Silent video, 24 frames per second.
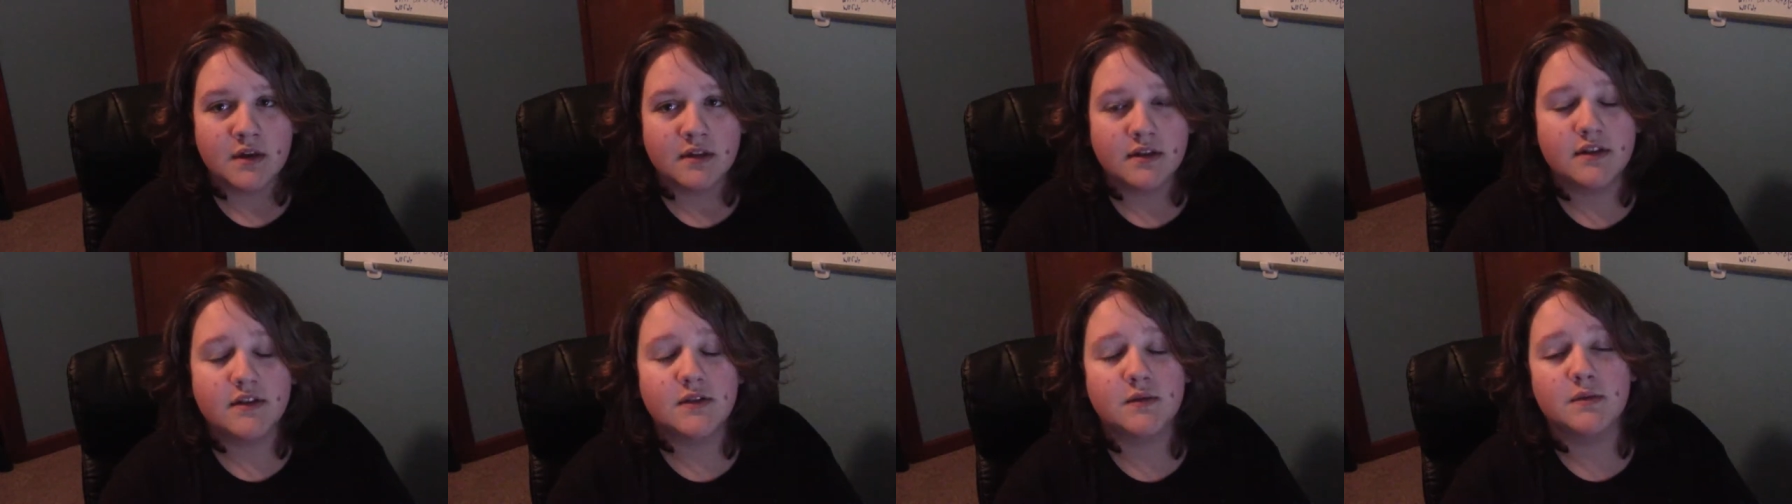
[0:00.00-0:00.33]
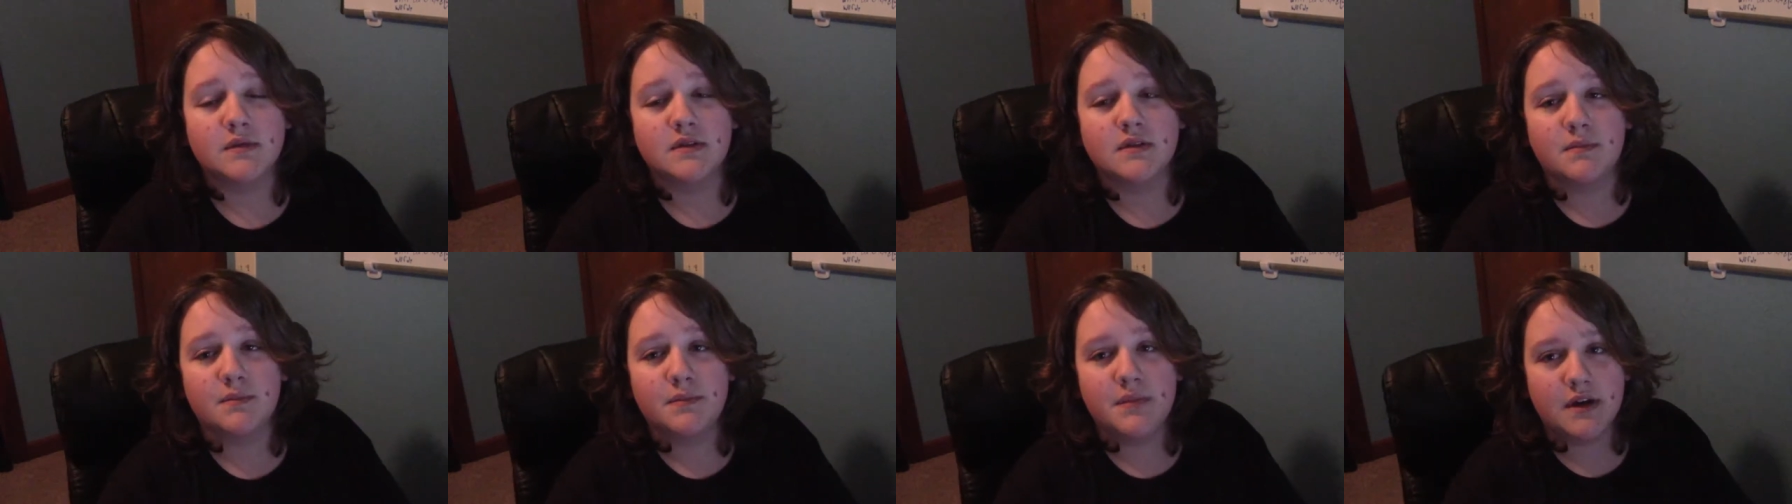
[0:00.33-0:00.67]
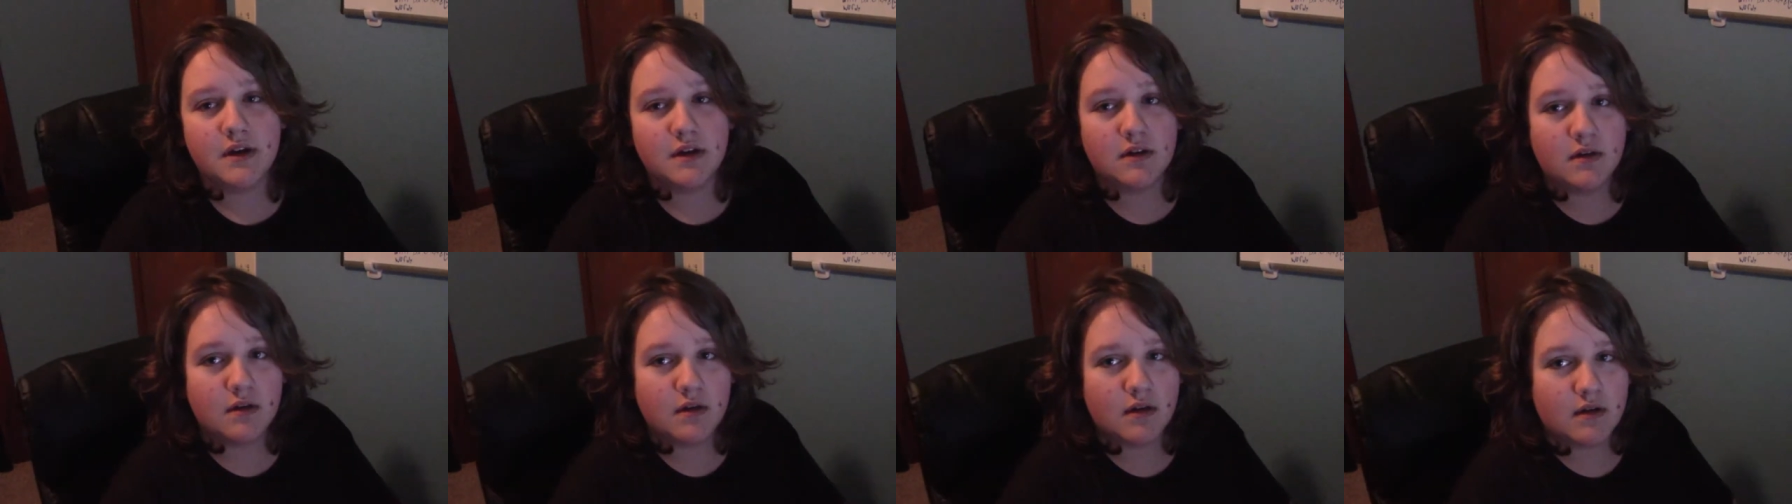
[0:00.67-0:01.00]
This was a
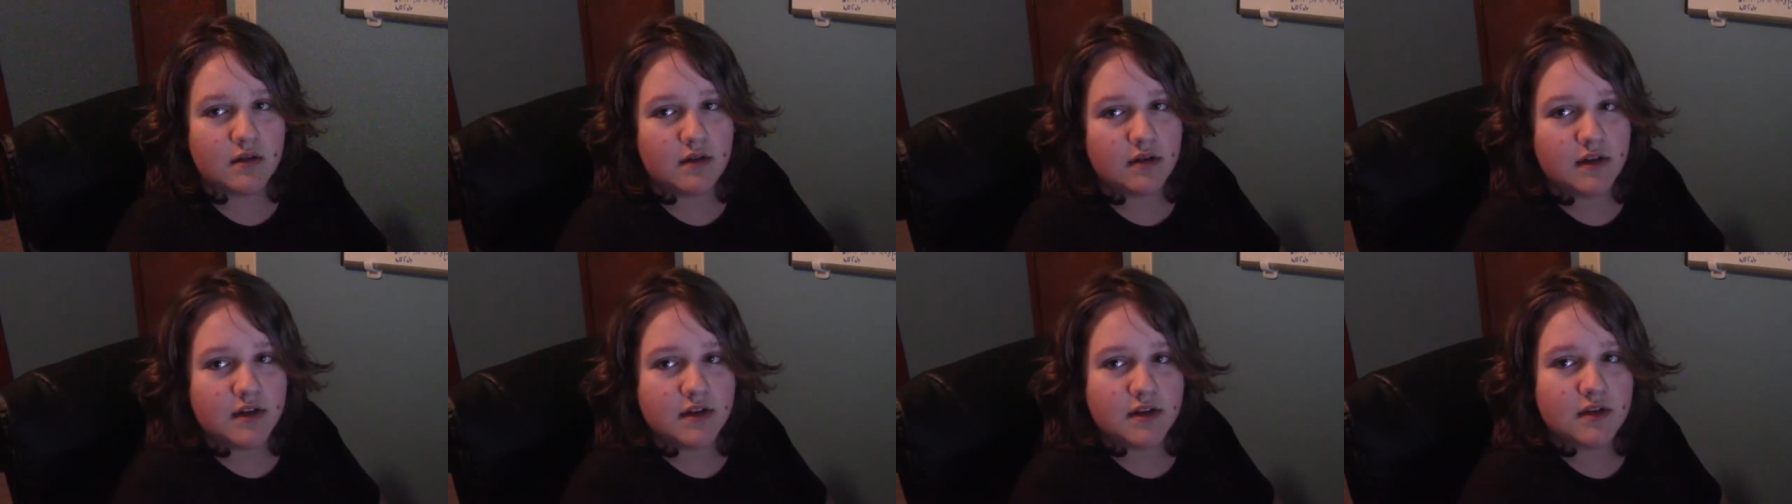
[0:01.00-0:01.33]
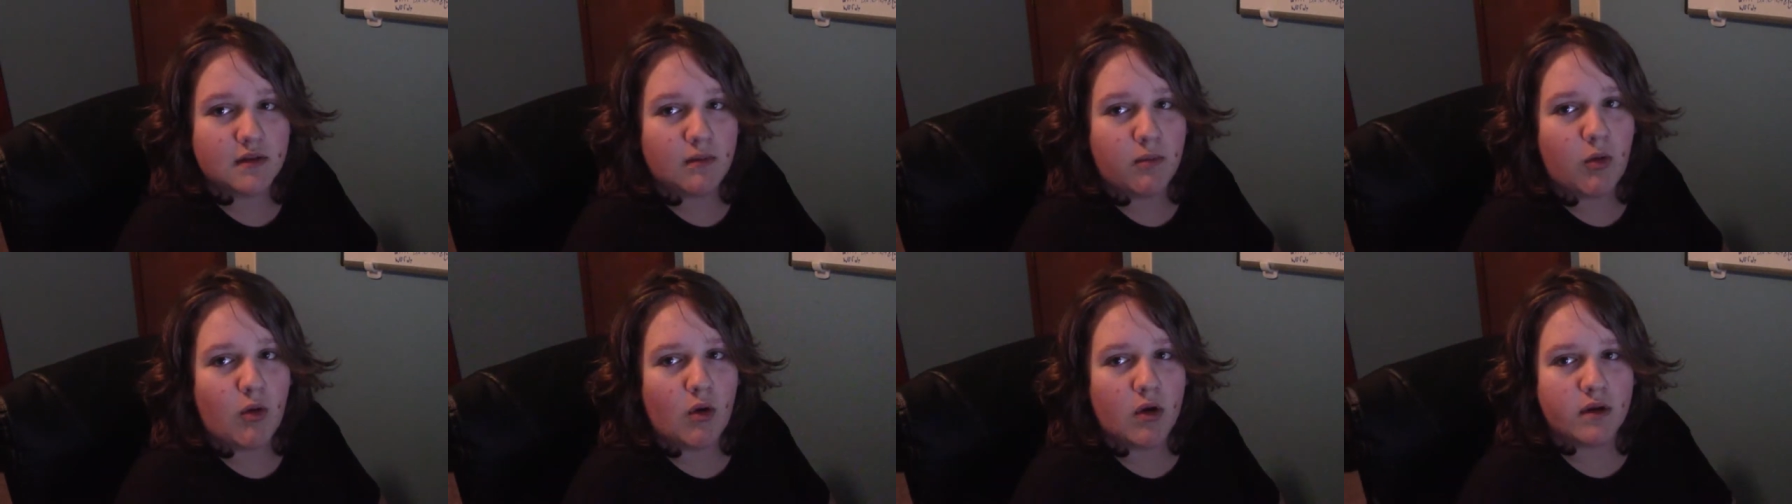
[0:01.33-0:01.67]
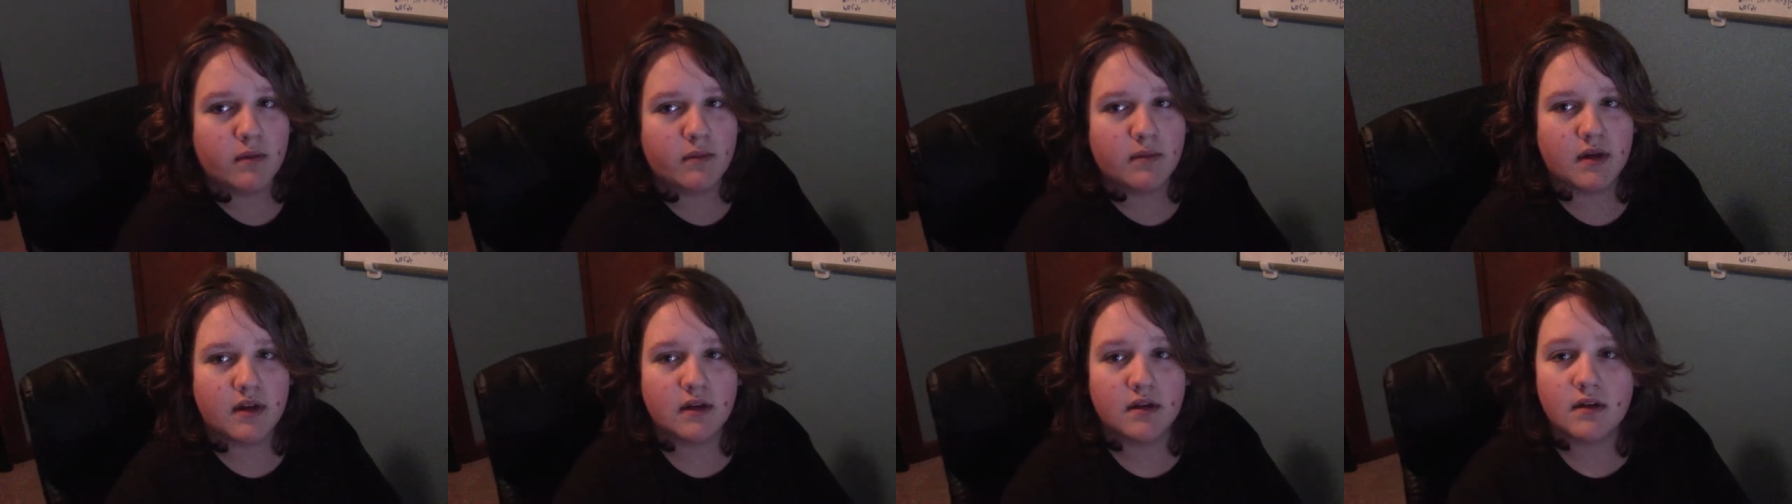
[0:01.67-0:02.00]
big
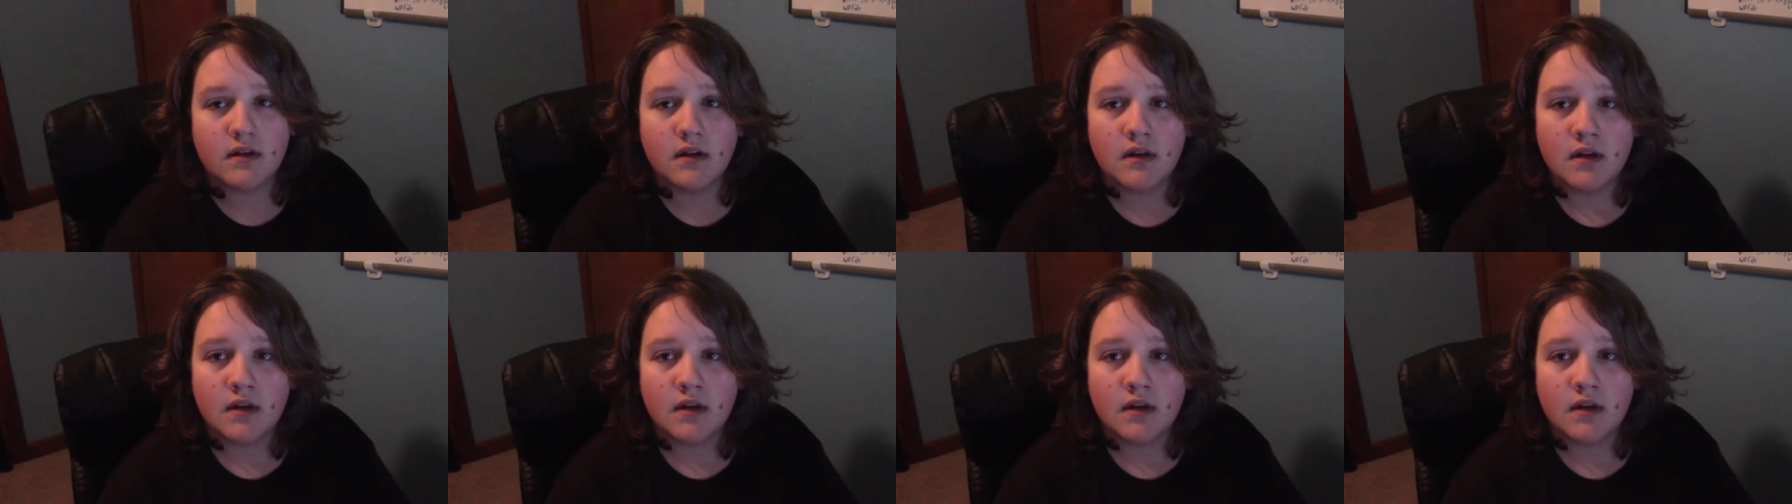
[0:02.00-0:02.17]
disappointment